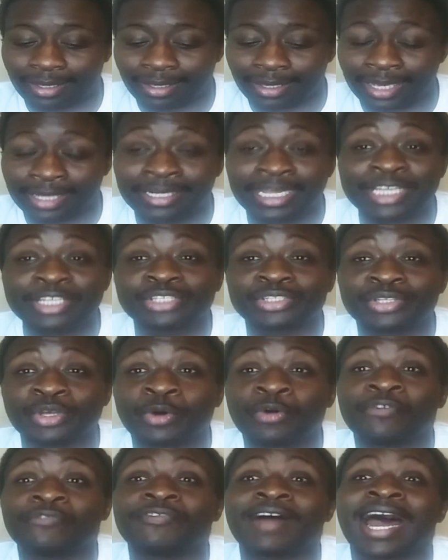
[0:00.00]
And they
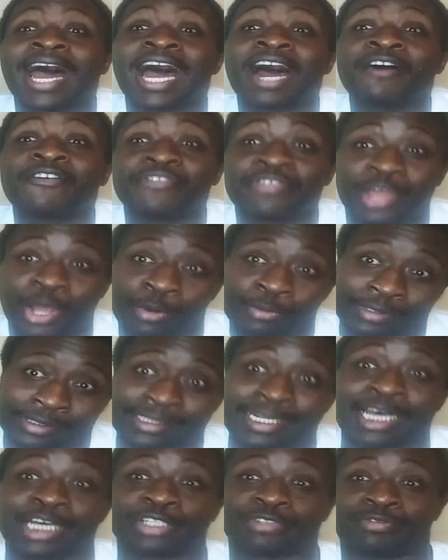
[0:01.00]
stole
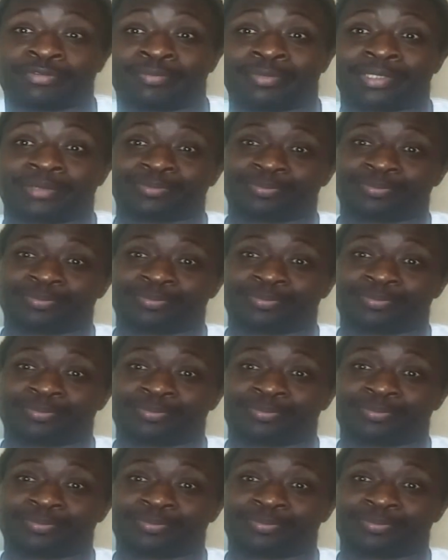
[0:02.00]
$5,000 from me.